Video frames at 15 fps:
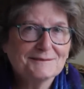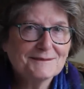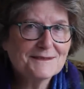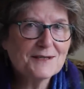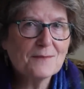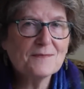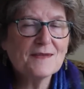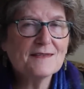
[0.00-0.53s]

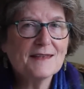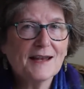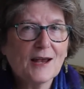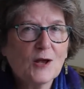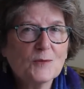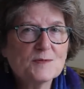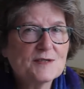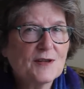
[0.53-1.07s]
something that
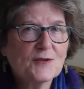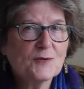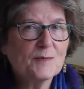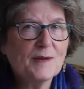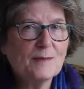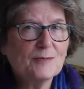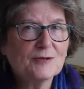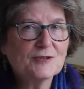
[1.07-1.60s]
helps other
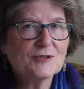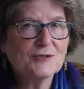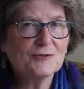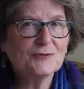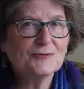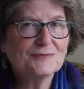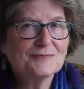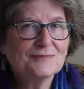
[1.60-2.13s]
people too.